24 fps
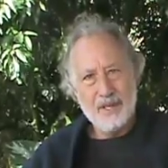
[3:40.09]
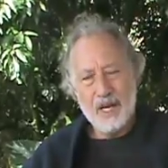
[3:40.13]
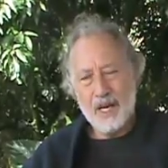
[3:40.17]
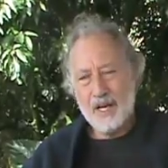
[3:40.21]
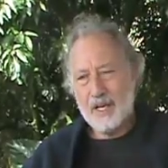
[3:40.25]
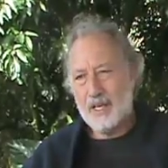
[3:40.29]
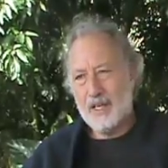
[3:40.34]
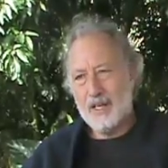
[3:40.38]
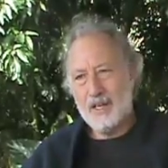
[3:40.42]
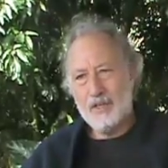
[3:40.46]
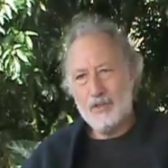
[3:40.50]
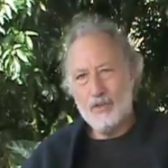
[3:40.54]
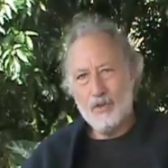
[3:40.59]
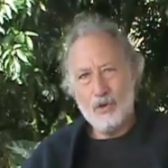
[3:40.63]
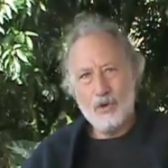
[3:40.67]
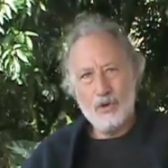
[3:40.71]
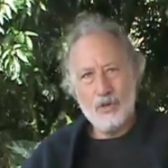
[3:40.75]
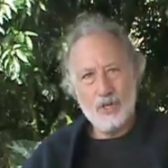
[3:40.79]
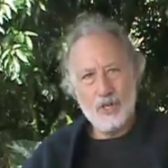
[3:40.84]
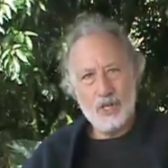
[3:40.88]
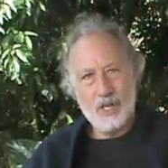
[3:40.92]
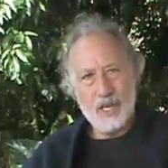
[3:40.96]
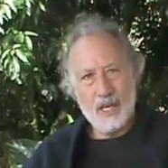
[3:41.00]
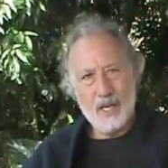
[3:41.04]
I can
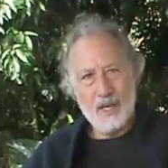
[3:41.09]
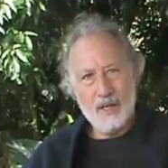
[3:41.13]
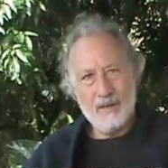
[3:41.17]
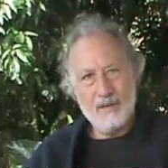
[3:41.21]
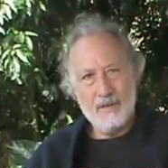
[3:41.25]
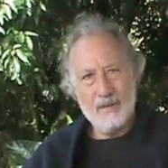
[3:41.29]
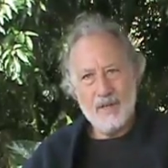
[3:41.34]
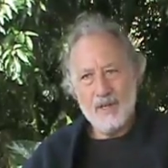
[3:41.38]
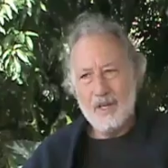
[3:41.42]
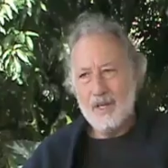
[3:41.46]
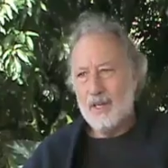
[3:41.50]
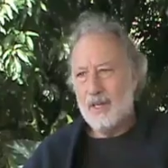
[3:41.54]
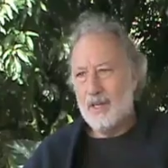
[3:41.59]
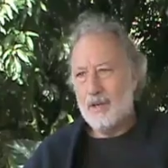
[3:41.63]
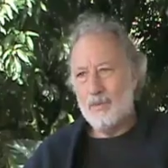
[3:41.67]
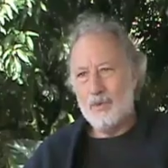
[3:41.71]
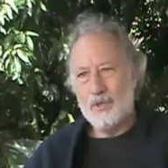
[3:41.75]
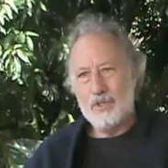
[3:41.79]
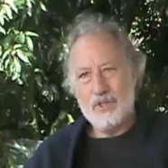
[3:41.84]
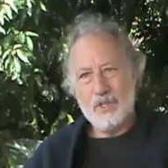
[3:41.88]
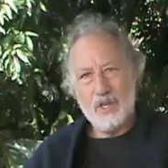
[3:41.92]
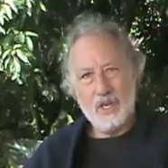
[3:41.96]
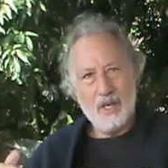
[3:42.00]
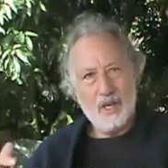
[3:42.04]
ignore it again. It
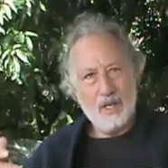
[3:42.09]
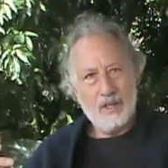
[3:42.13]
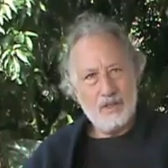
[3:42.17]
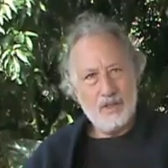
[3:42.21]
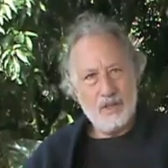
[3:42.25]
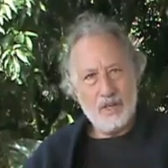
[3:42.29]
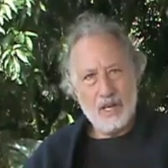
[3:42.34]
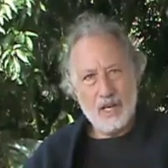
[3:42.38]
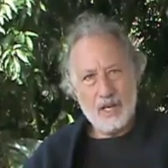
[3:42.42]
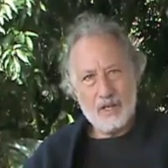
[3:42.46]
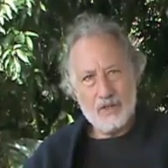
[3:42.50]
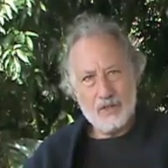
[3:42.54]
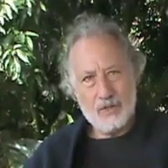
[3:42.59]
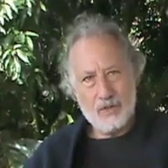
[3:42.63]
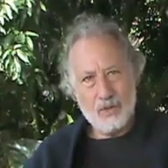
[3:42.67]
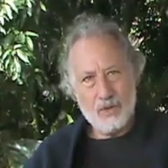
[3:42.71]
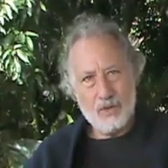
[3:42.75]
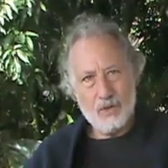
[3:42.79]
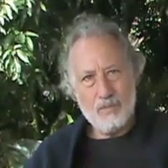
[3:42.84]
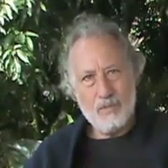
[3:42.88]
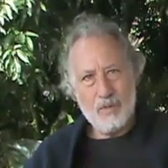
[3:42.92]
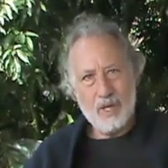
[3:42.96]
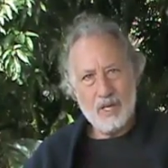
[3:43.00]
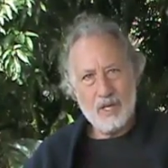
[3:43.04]
will say, at the next turn,
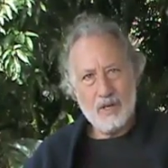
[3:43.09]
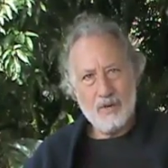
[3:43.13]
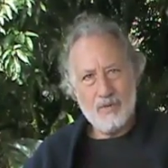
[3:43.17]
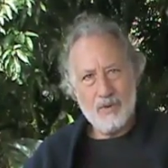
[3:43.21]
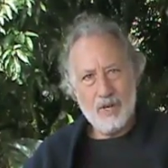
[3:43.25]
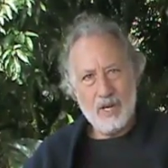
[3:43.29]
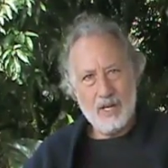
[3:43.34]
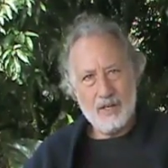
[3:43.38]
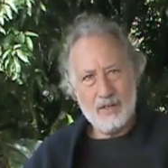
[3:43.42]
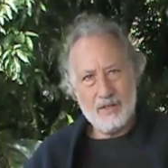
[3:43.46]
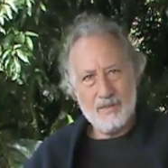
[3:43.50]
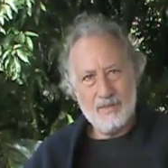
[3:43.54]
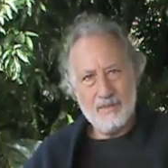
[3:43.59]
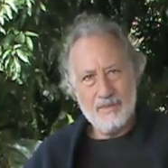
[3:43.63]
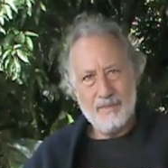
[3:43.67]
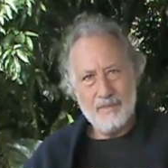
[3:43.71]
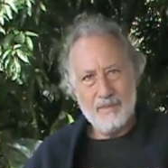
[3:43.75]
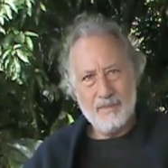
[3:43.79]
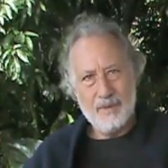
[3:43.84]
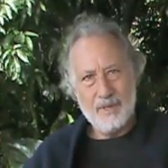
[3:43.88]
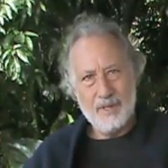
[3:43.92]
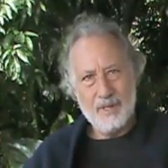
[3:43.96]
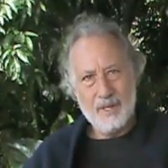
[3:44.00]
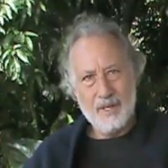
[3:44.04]
make a right.
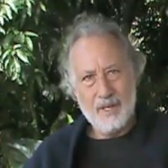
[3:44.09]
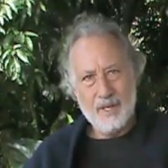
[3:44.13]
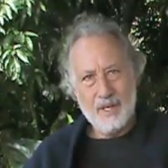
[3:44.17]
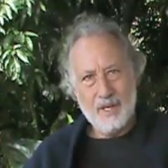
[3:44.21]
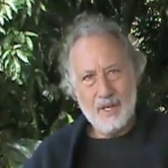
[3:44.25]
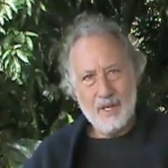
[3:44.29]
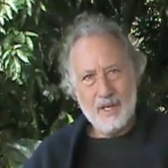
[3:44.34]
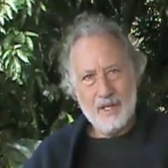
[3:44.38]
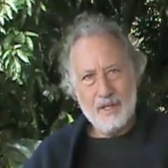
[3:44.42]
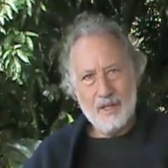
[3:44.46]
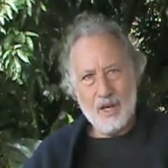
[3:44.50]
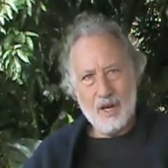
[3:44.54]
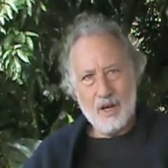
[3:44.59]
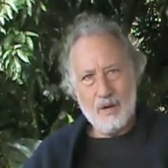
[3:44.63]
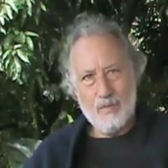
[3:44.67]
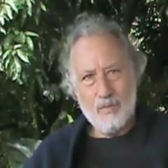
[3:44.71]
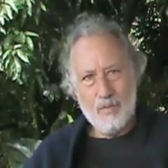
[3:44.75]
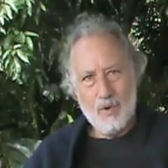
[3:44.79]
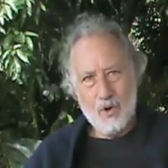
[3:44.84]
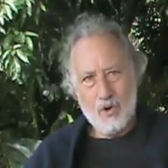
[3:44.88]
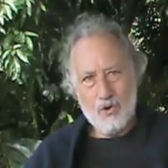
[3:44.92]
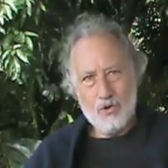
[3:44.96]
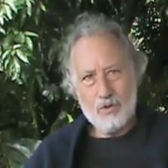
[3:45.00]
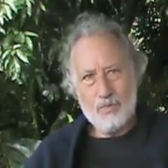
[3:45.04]
Now, in
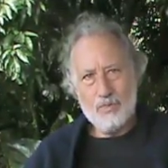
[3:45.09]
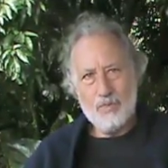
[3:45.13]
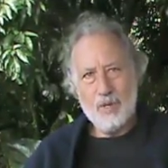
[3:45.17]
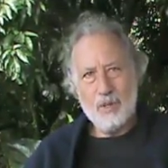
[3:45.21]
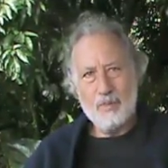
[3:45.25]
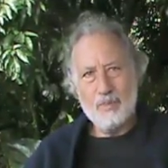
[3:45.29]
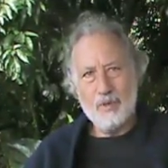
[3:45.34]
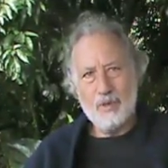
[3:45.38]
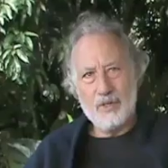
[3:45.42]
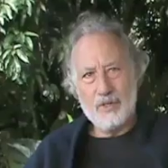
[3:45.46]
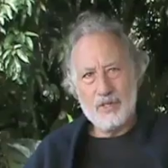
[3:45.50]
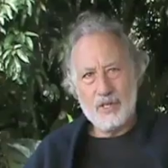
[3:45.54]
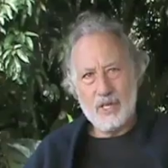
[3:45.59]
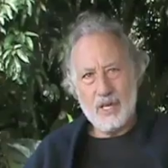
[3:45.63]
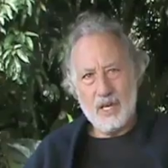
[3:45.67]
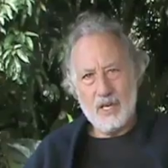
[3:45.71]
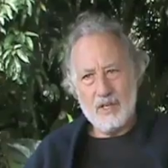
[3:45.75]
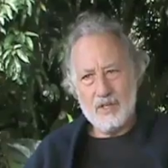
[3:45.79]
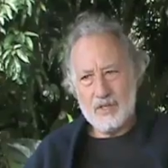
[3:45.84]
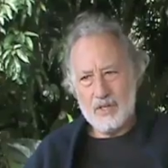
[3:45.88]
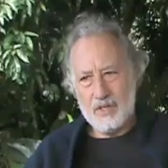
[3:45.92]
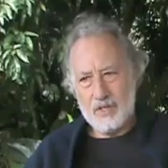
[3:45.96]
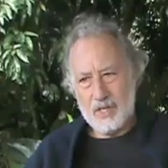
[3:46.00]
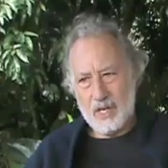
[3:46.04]
most people's
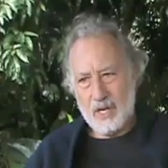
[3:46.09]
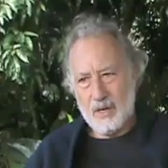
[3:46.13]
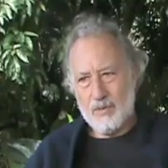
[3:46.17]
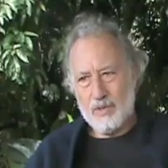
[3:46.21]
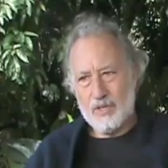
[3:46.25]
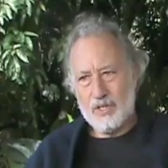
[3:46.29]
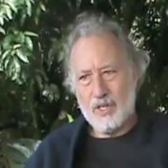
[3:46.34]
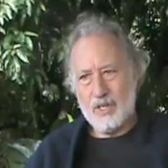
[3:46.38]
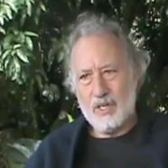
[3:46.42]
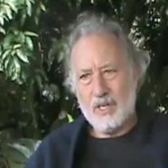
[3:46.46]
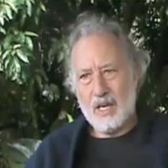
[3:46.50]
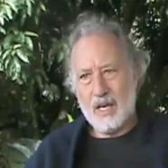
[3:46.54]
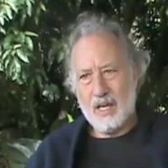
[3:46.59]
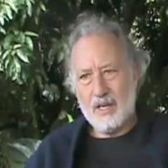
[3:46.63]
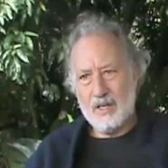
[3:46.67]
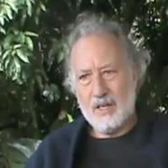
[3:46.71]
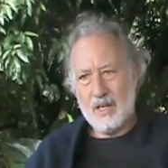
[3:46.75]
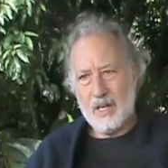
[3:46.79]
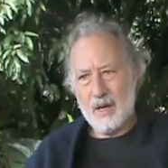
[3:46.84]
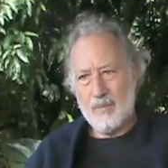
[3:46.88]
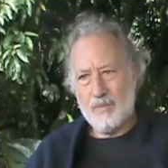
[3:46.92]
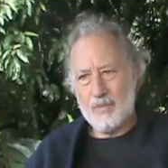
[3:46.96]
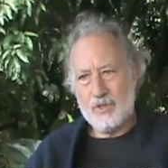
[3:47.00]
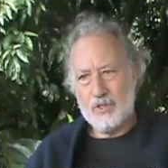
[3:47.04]
cases, I would say
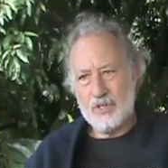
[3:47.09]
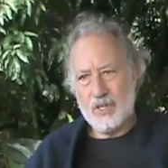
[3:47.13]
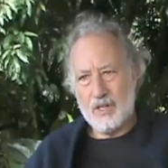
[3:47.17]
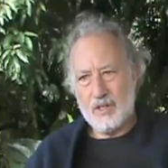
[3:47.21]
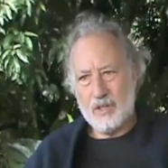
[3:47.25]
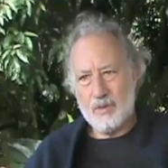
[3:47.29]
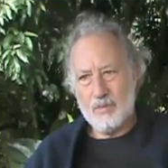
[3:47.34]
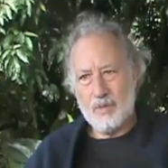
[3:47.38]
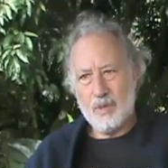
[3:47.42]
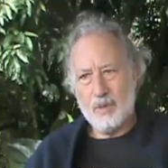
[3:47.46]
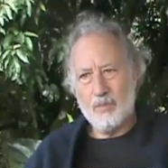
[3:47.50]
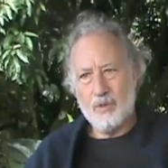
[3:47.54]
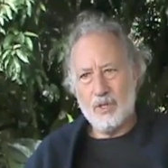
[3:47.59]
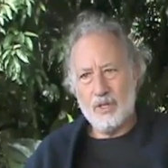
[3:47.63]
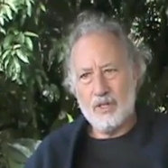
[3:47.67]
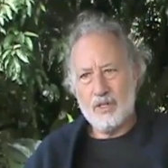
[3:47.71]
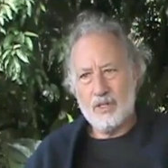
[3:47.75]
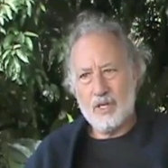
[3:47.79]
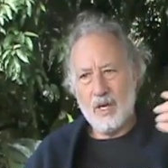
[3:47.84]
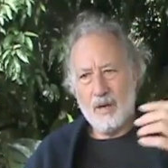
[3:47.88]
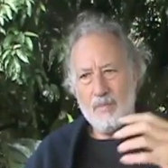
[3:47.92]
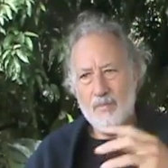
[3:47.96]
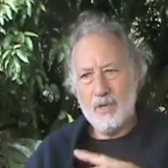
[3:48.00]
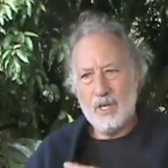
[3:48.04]
99% of the people
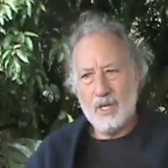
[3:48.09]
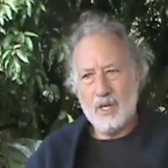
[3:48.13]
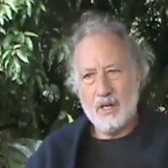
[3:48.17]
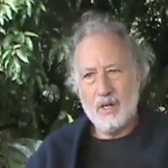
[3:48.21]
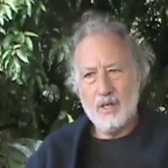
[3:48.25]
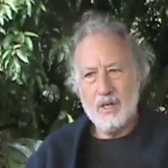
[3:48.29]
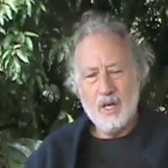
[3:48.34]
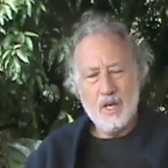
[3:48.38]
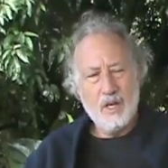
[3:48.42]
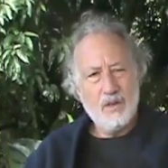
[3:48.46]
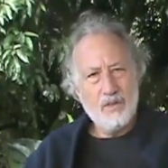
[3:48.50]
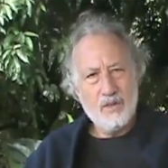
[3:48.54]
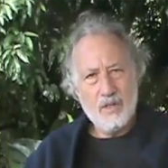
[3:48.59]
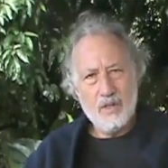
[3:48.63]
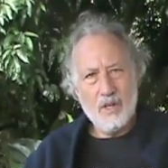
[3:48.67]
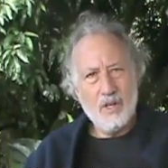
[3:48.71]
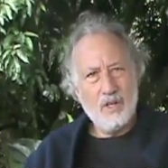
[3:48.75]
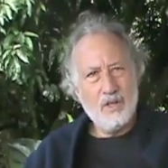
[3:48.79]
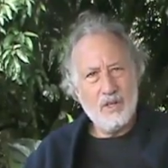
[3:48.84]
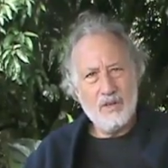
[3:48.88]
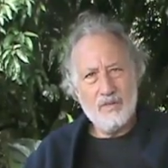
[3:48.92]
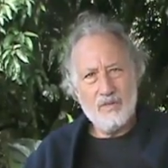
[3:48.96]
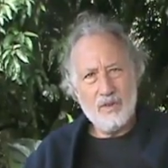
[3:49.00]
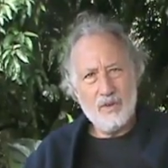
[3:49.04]
that come here, they're
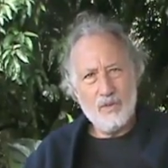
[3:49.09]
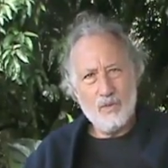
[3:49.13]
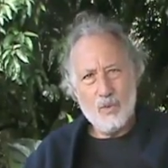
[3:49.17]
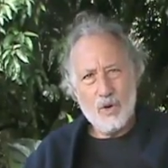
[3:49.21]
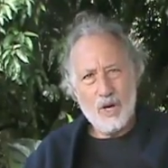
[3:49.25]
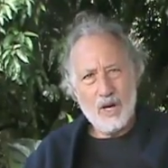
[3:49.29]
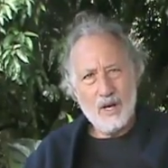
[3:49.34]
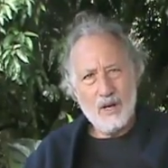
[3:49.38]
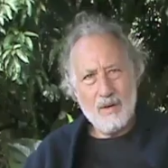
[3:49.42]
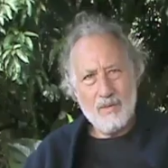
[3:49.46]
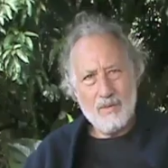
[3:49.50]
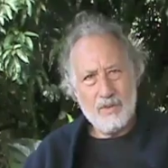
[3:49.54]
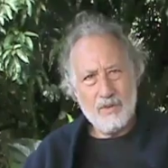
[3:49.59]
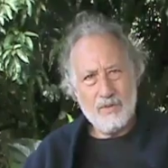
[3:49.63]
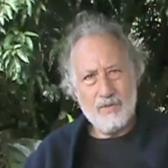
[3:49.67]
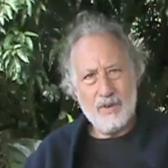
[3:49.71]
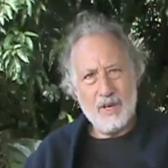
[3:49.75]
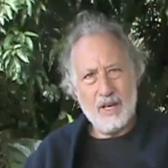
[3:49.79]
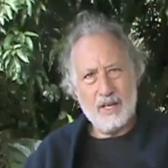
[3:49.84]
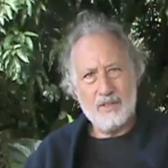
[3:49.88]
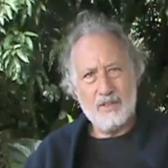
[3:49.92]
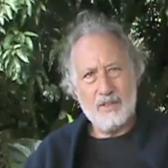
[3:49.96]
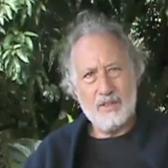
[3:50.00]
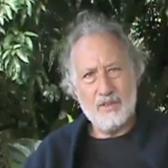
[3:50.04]
not even aware of the
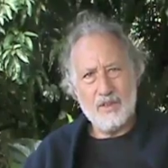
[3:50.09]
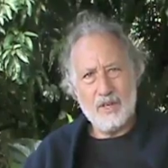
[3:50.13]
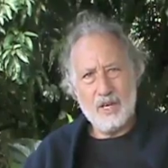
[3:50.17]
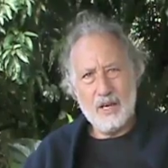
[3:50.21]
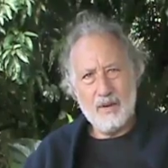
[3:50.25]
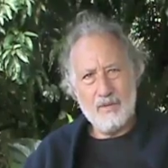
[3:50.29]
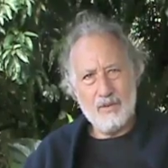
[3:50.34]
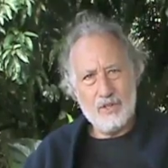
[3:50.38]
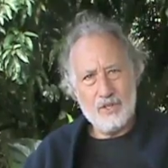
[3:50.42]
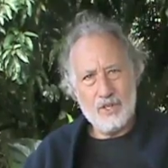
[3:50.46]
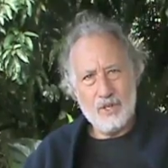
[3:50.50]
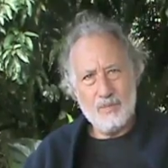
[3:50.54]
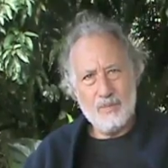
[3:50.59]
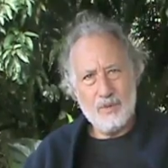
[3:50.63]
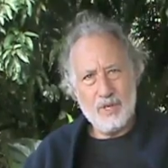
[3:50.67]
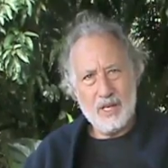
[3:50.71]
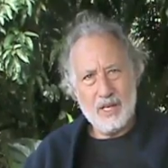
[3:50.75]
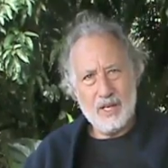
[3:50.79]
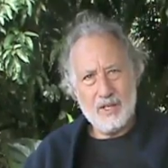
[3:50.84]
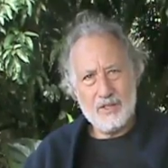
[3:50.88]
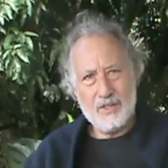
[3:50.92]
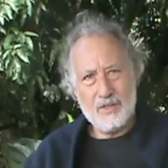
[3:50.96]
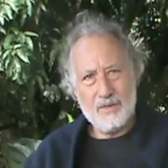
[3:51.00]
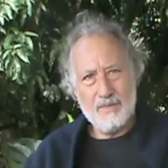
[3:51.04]
fact that they have a
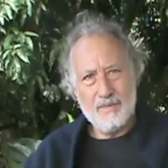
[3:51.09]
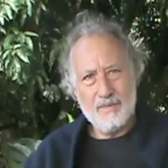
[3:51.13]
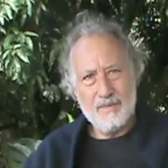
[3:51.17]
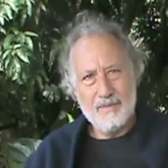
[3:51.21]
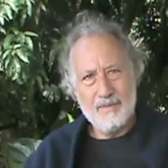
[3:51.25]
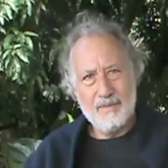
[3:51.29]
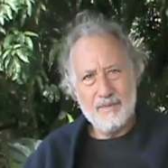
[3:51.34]
GPS.